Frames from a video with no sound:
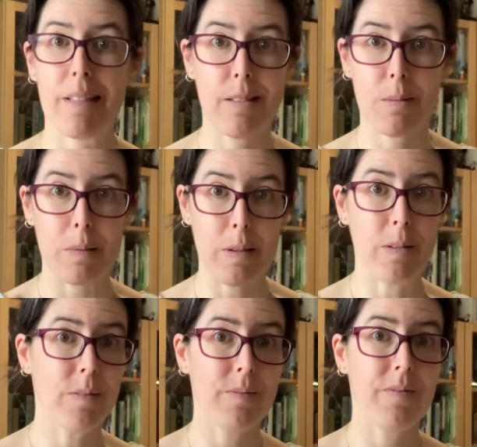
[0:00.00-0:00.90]

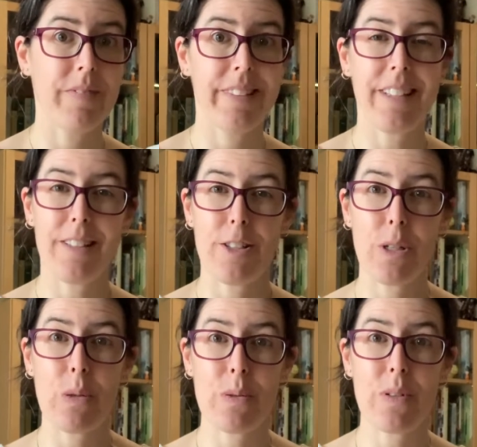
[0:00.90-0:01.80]
no, let's
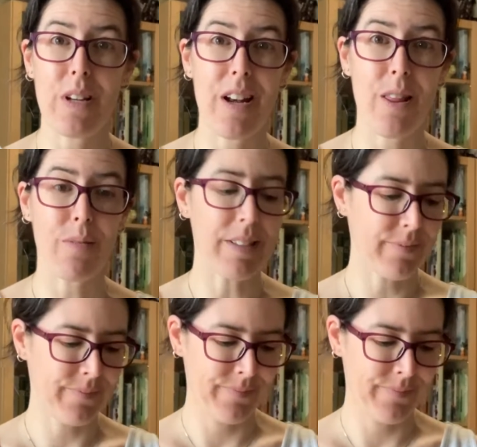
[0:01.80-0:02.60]
choose another one.